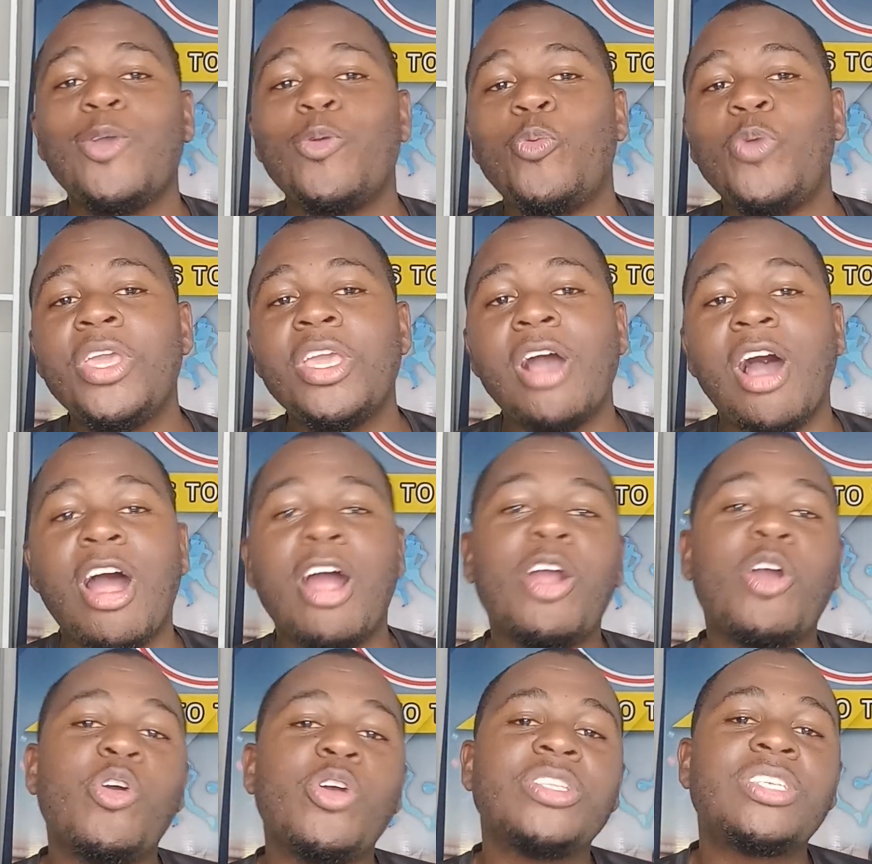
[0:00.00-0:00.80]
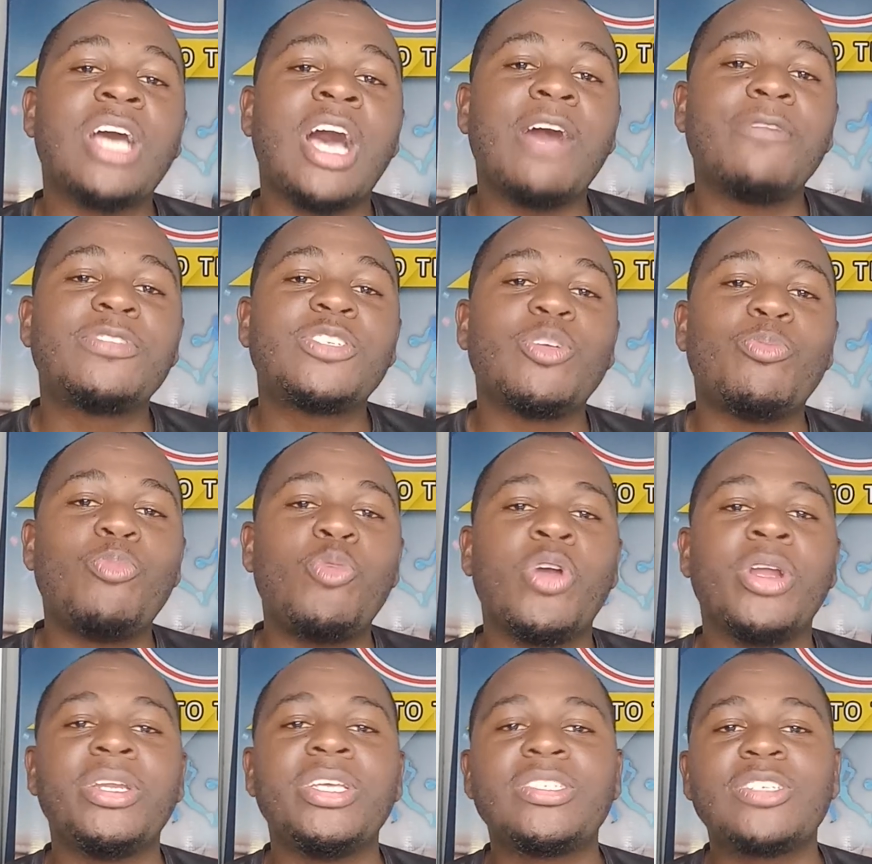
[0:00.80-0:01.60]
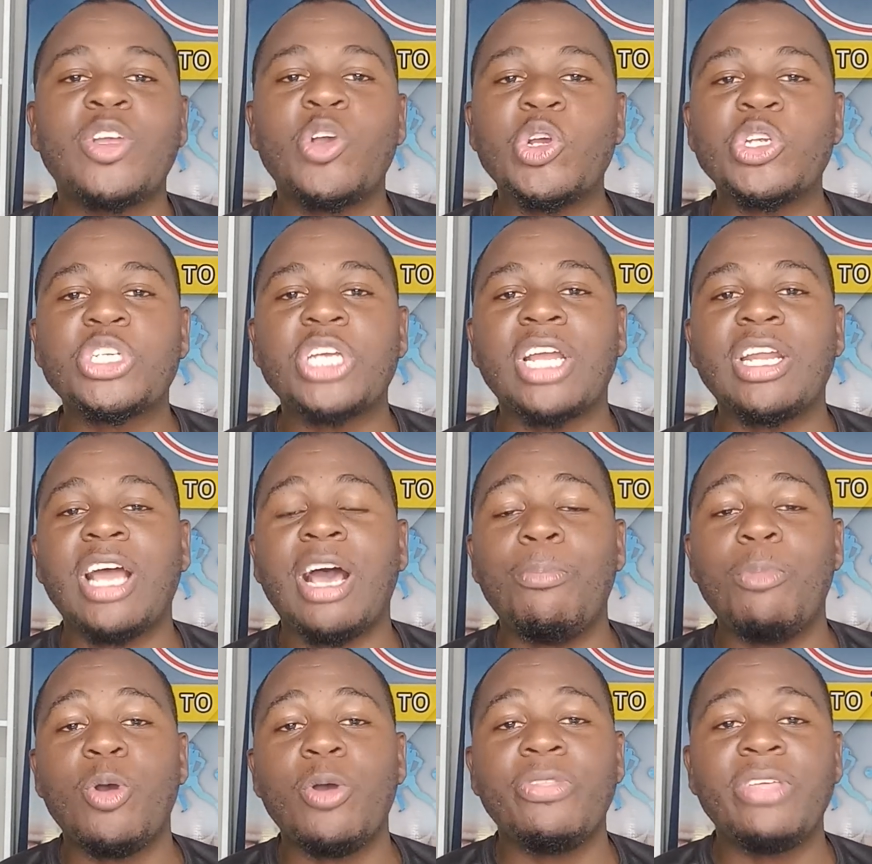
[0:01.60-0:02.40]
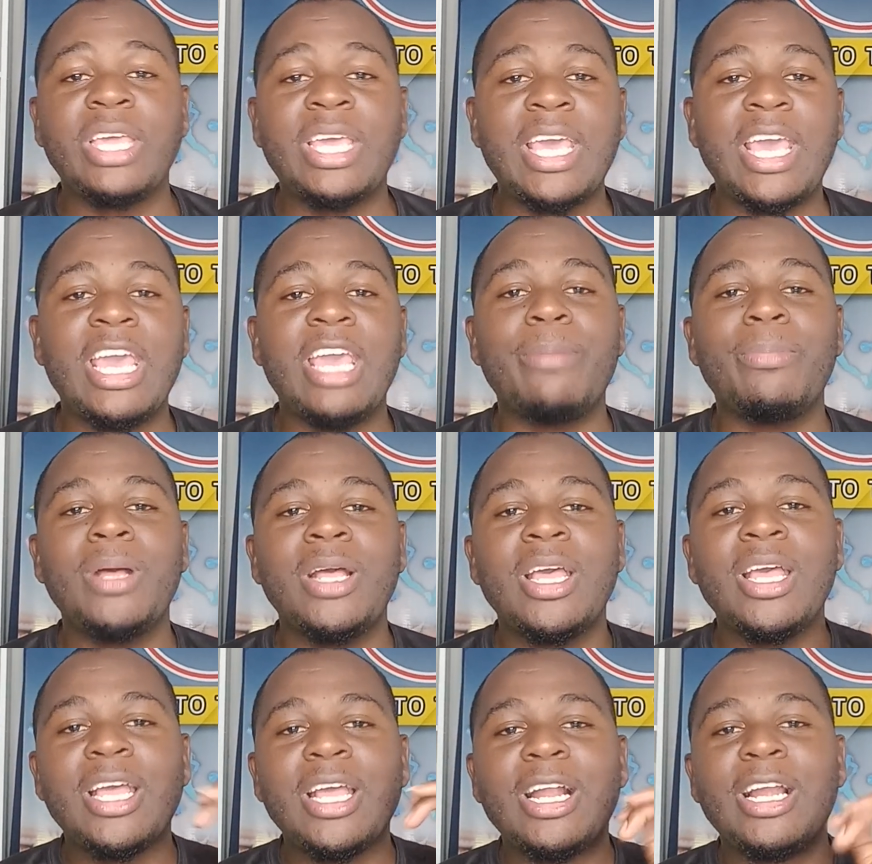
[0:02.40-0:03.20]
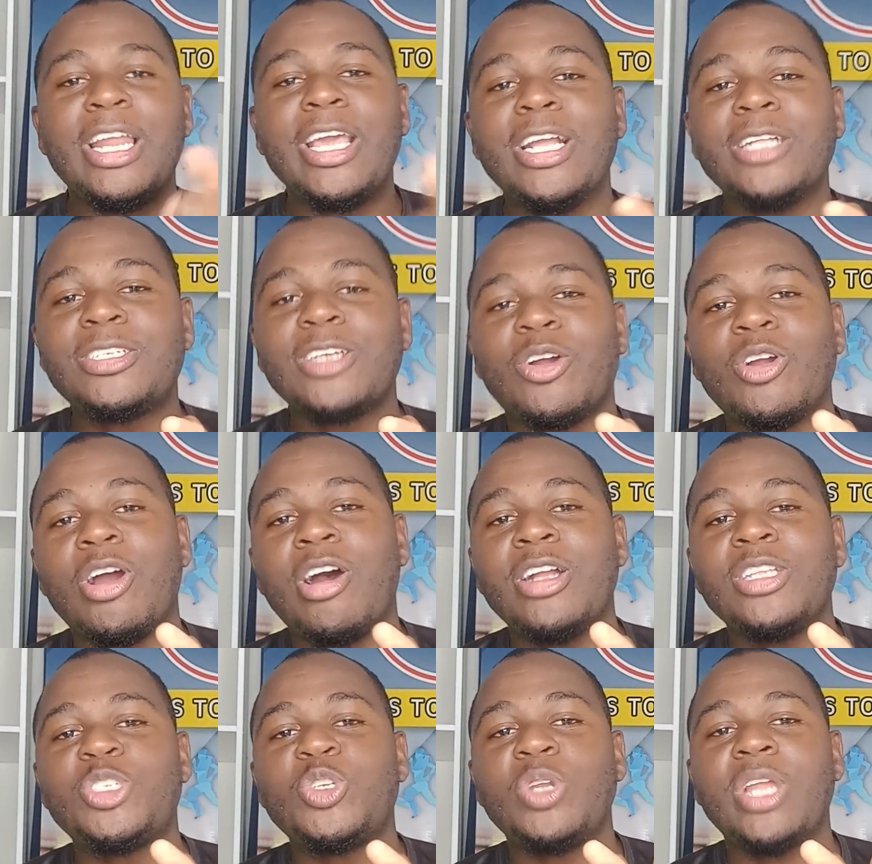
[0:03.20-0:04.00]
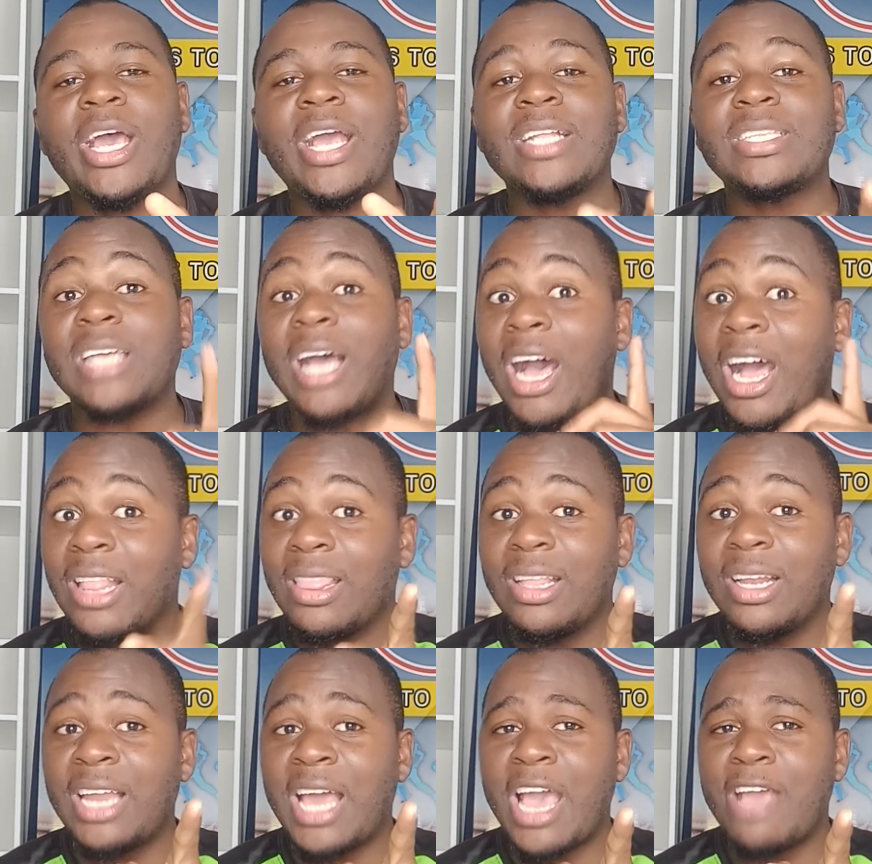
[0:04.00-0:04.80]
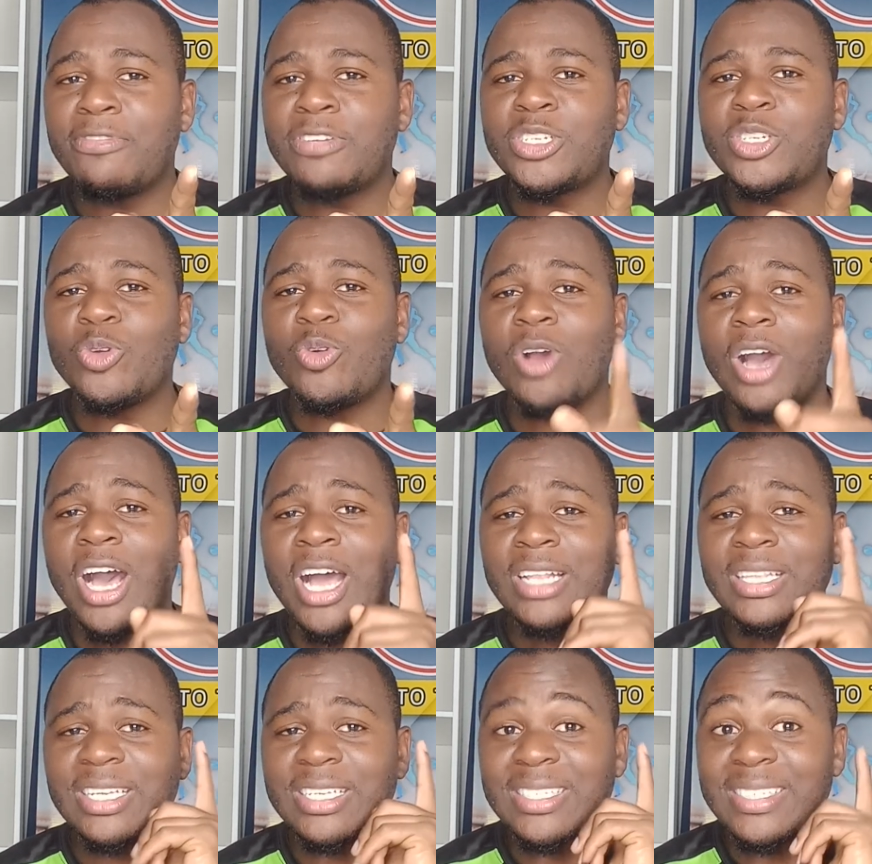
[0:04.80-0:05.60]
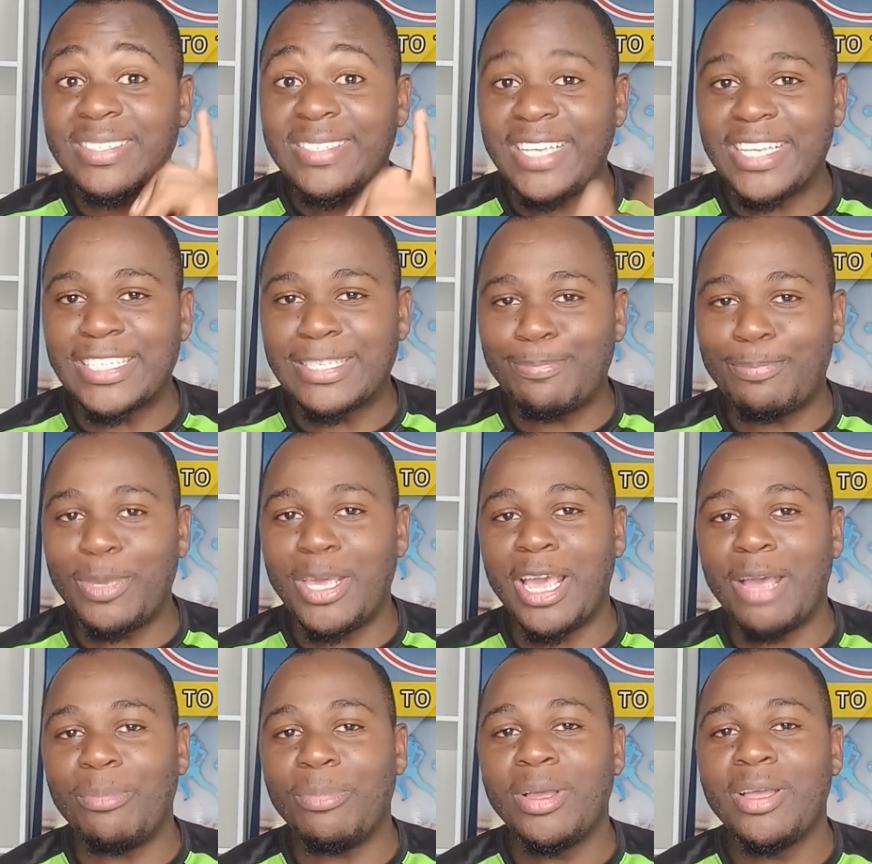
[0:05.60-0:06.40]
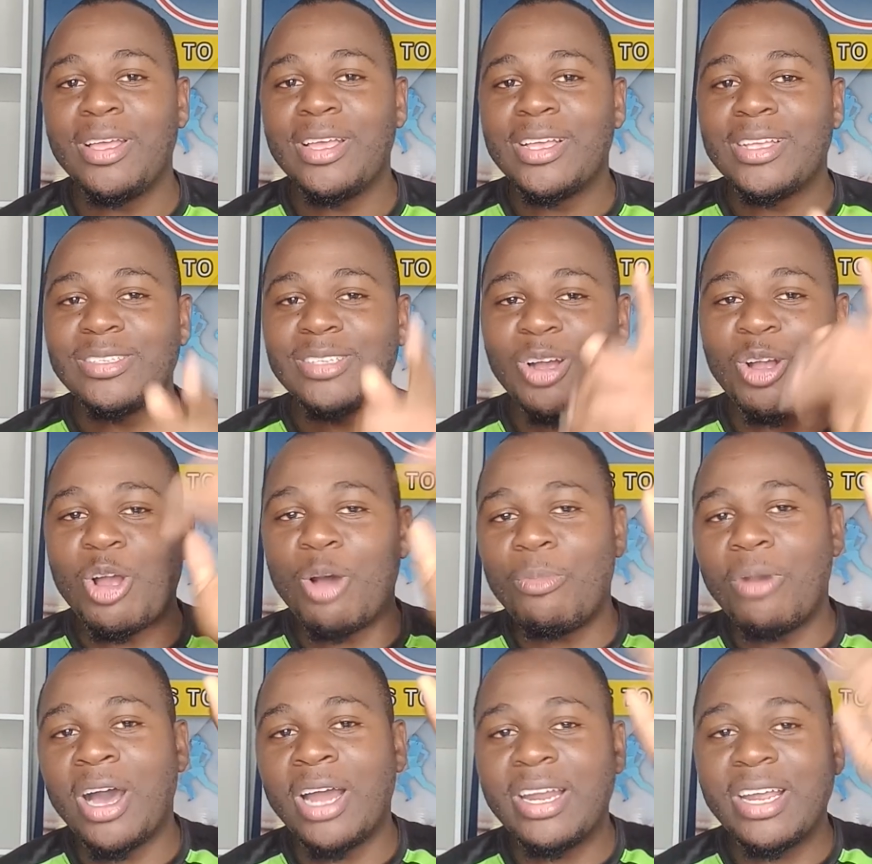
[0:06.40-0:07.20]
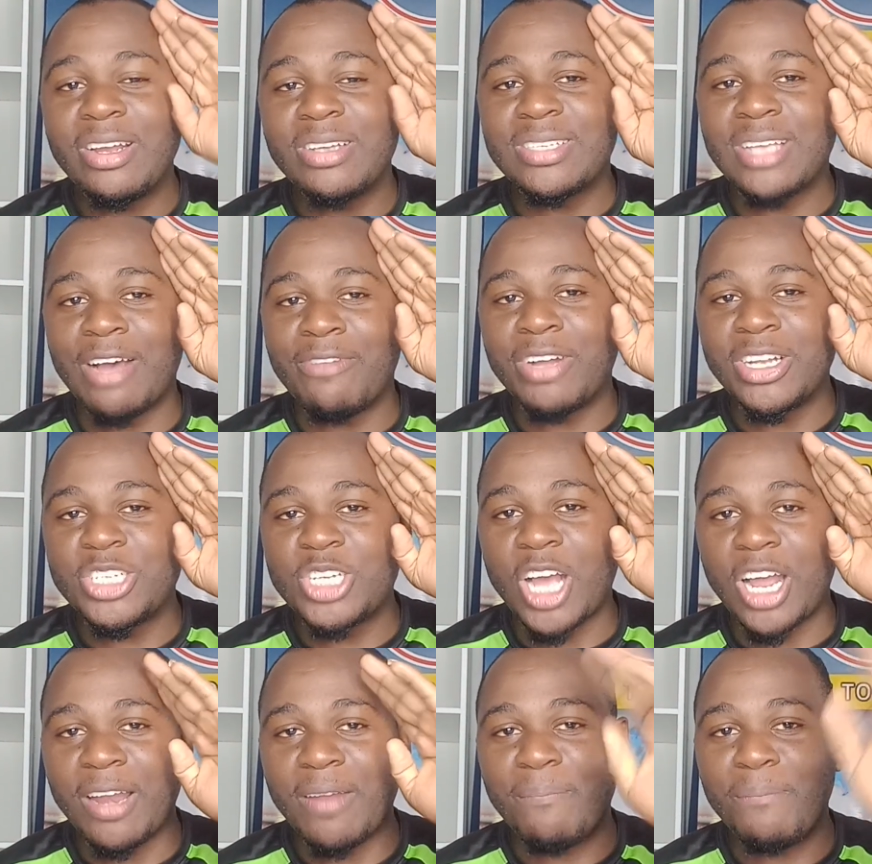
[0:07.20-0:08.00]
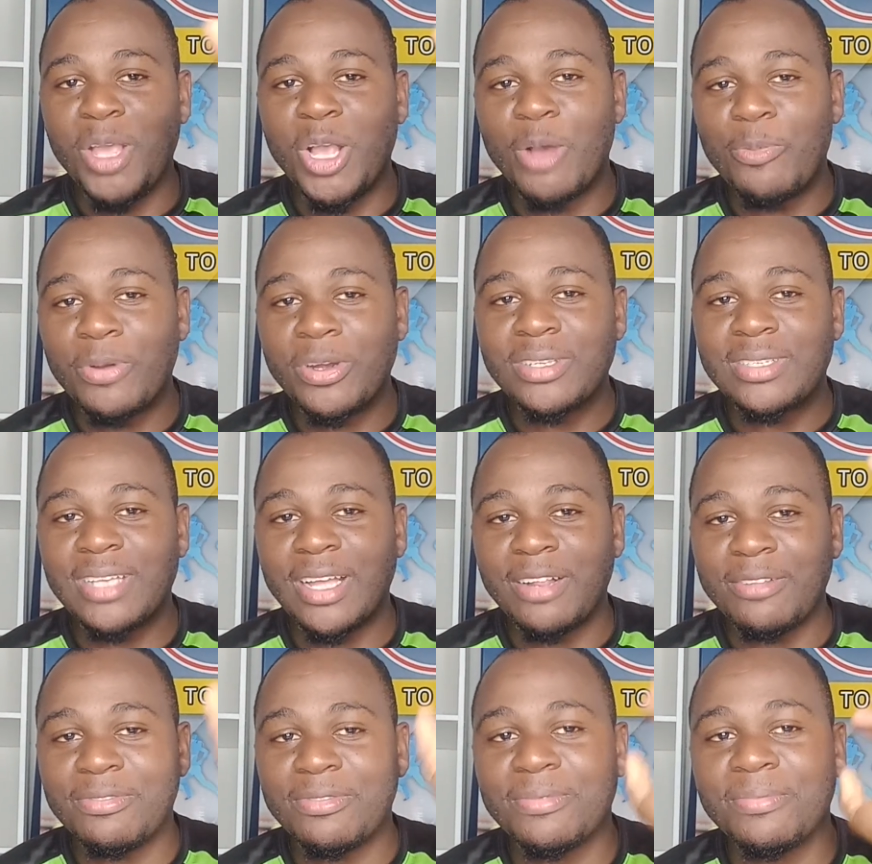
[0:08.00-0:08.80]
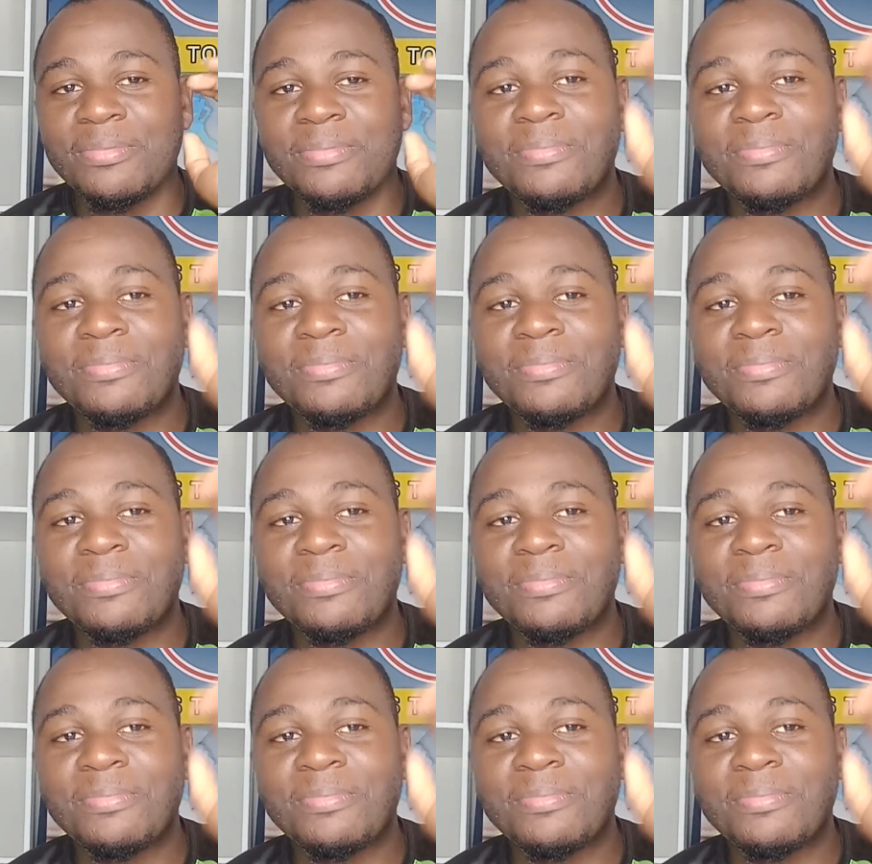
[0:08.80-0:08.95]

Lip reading: We are going to have some more discussion about the game later on tonight on the live show at 6 p.m. So come on, let us have a chat. Big up on yourself.